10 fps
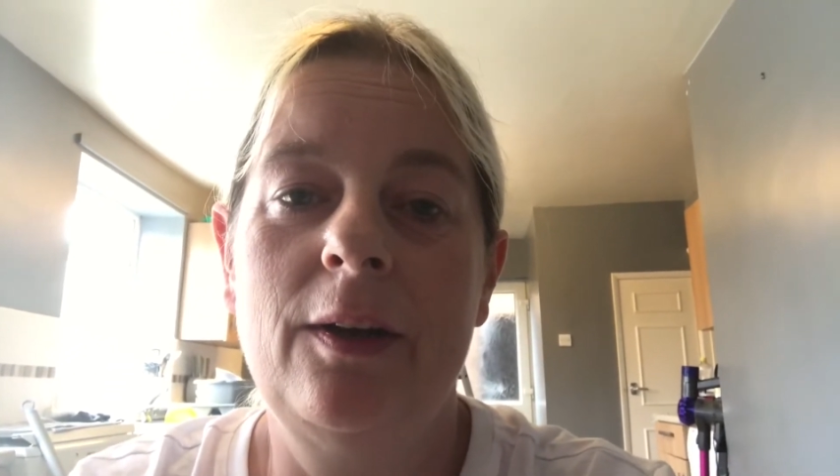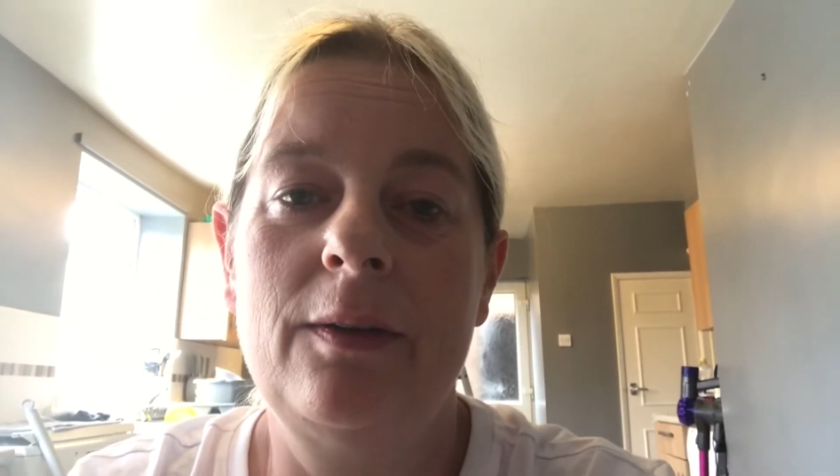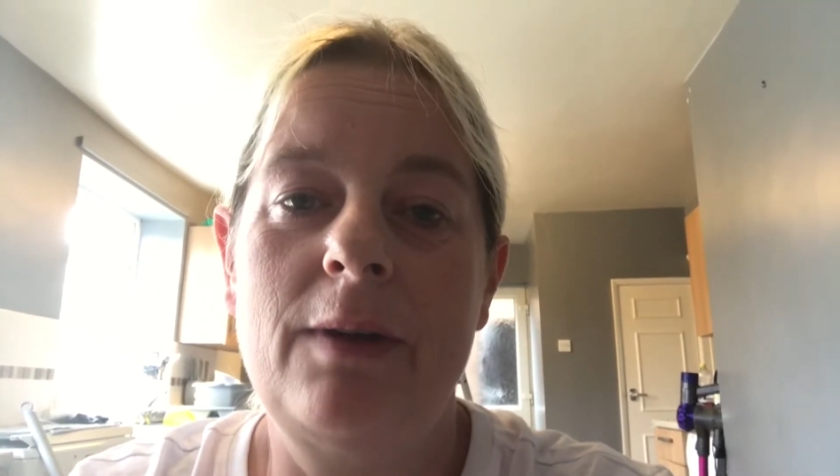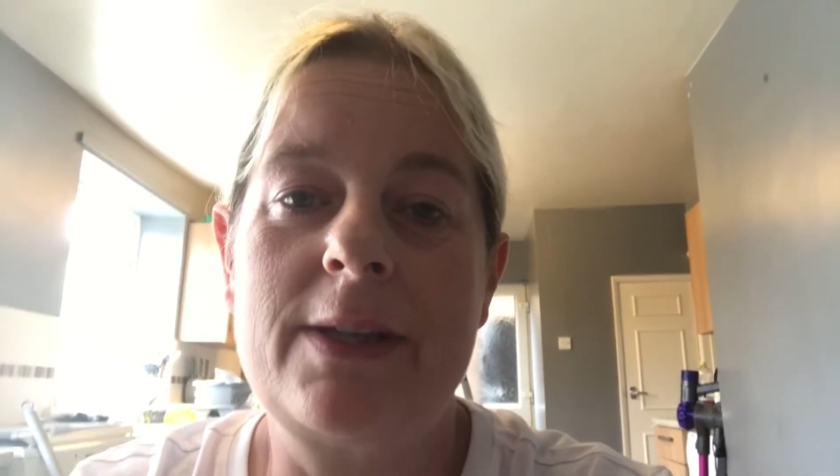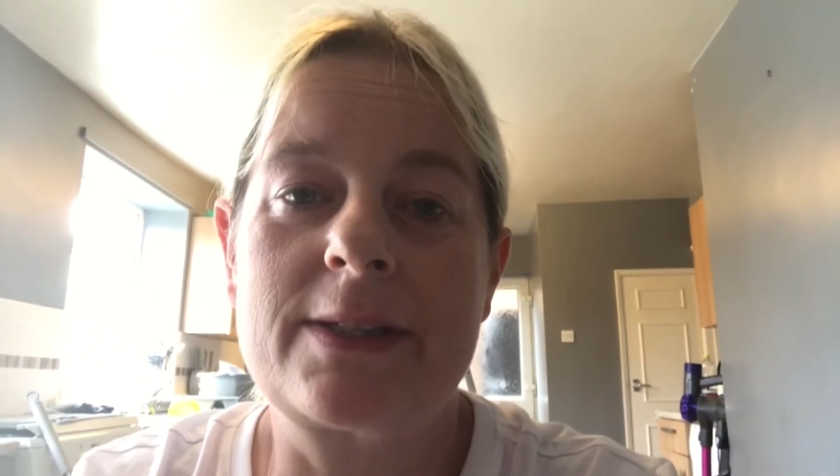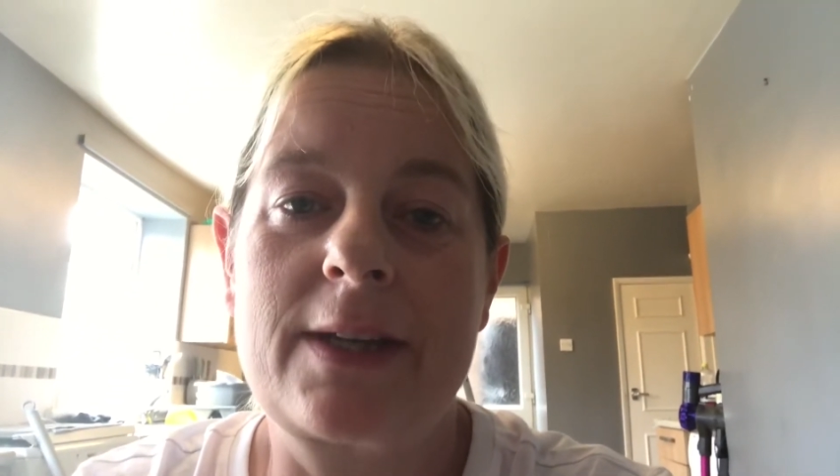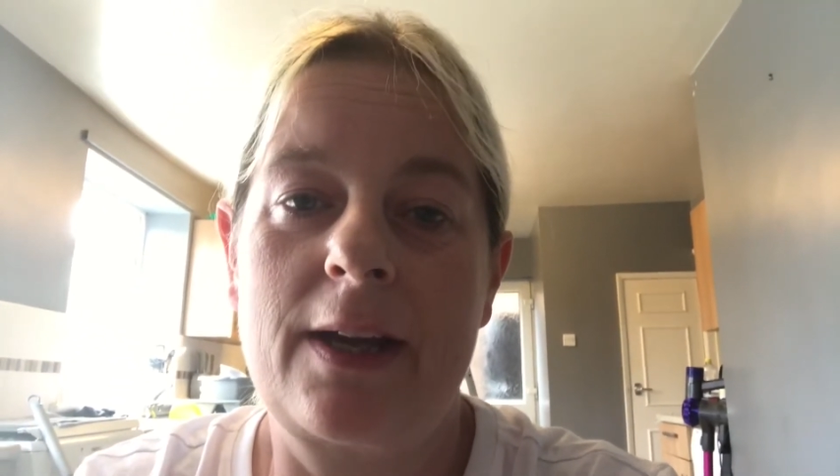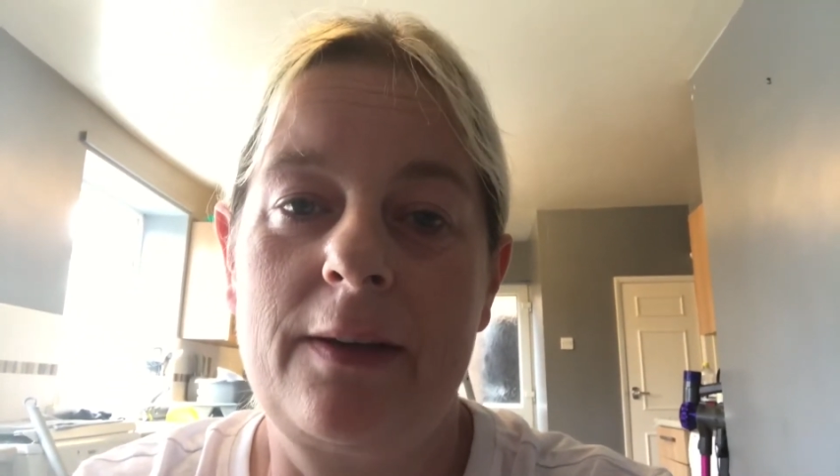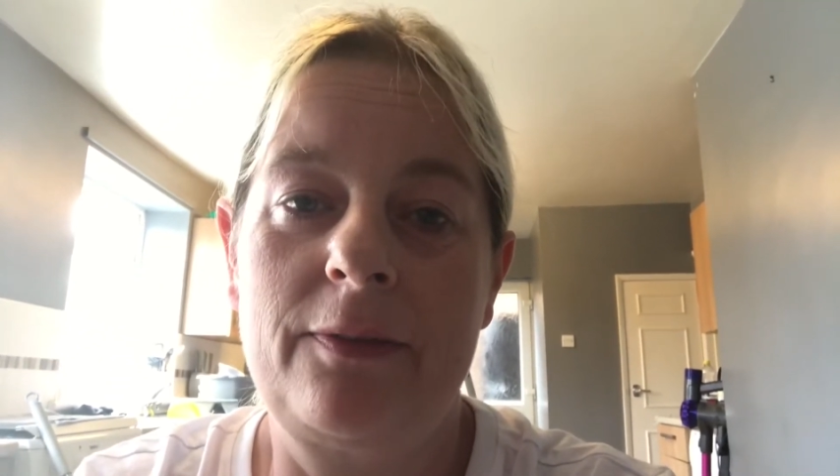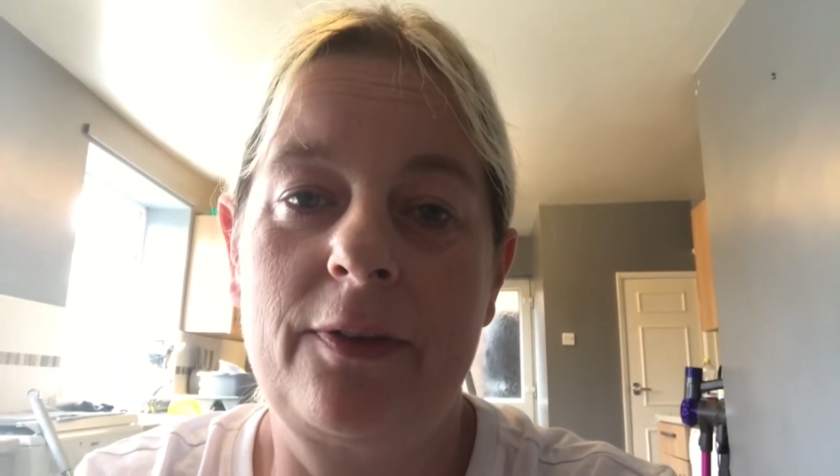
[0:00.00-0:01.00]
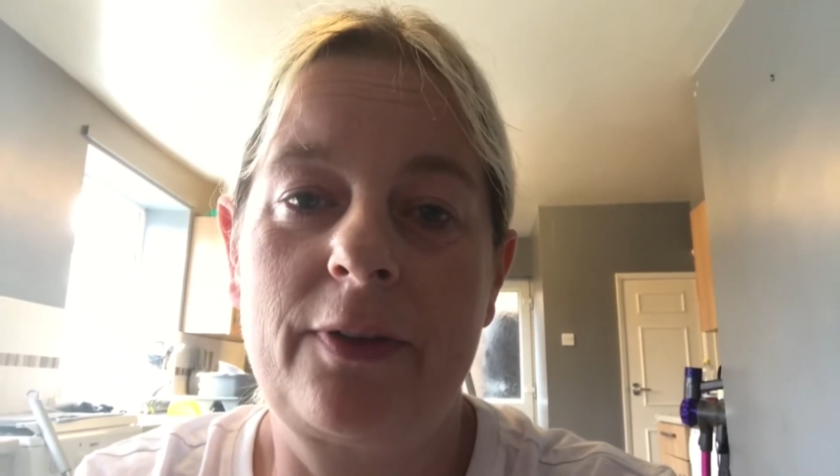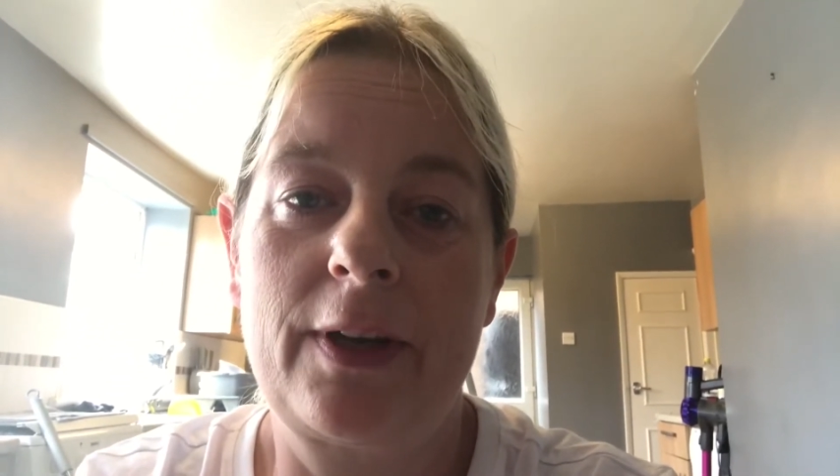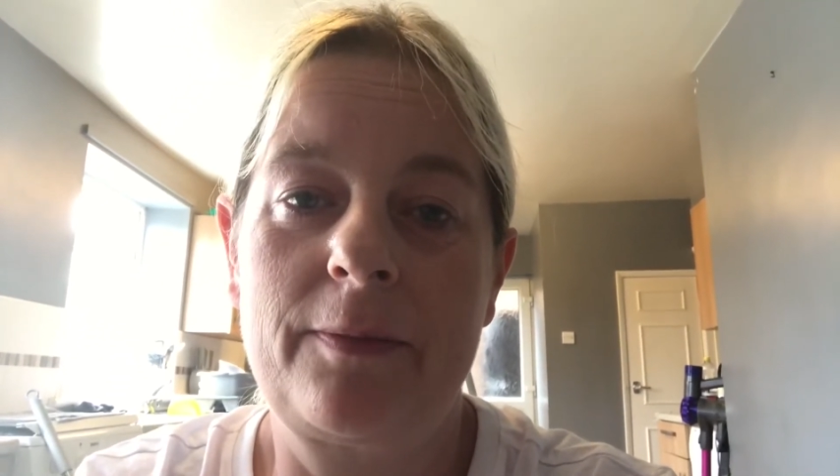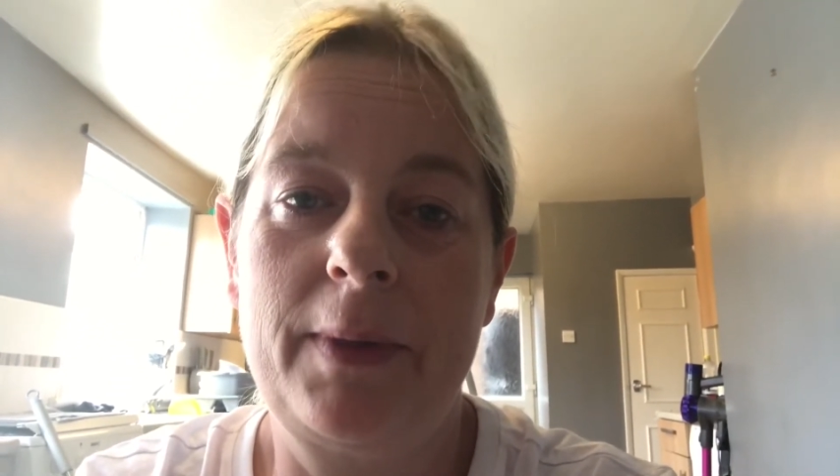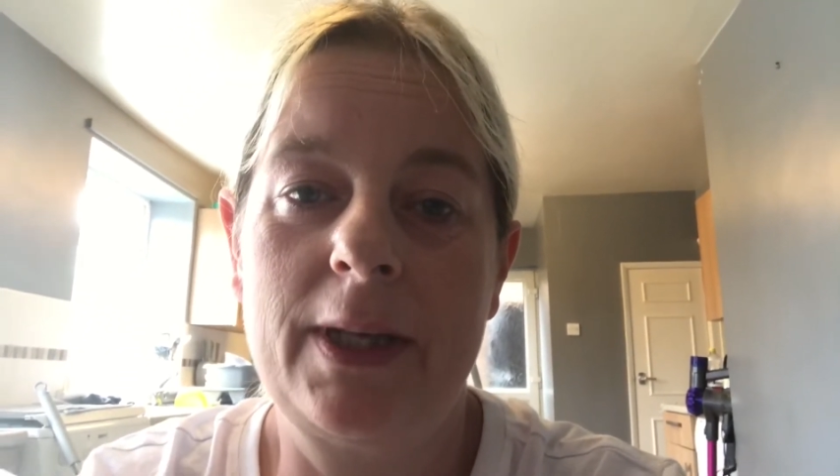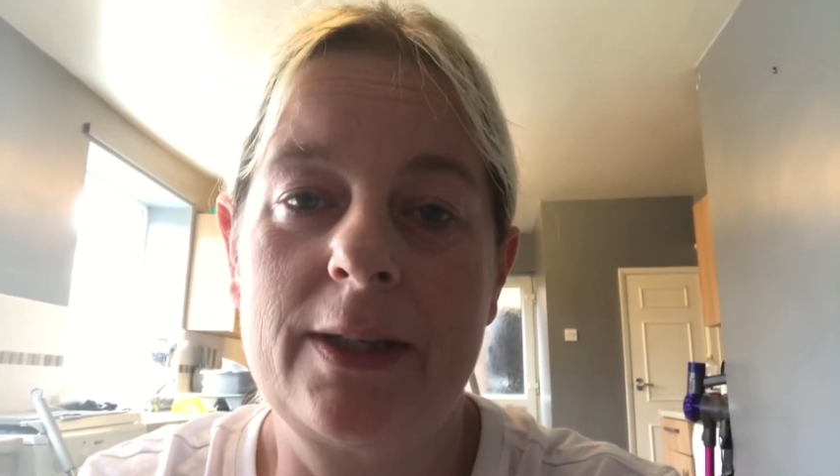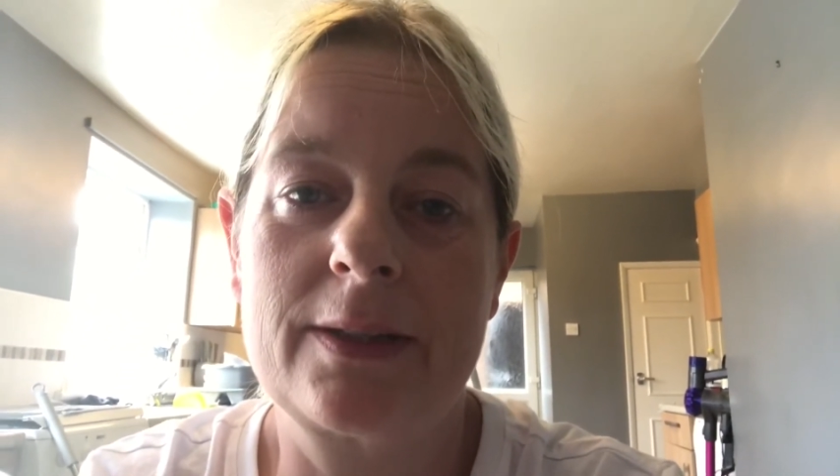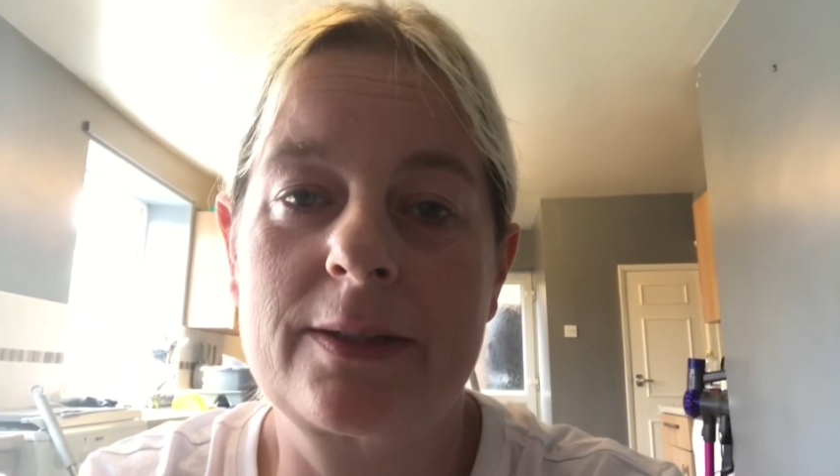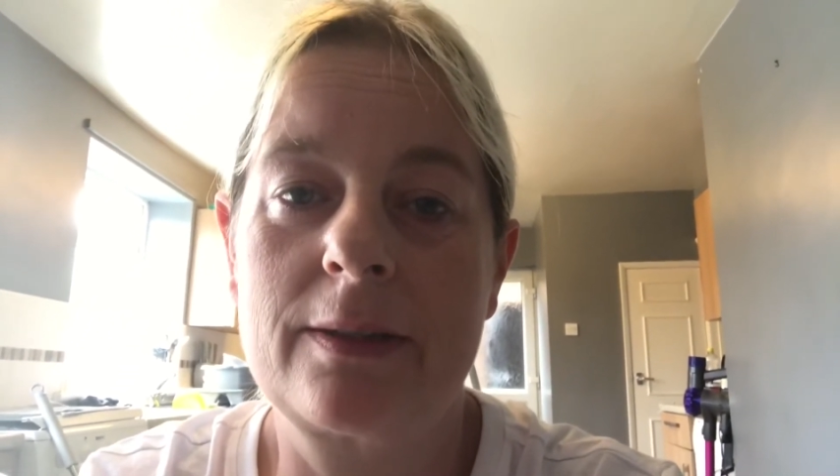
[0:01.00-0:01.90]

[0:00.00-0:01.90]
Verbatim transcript: Rest time for five minutes.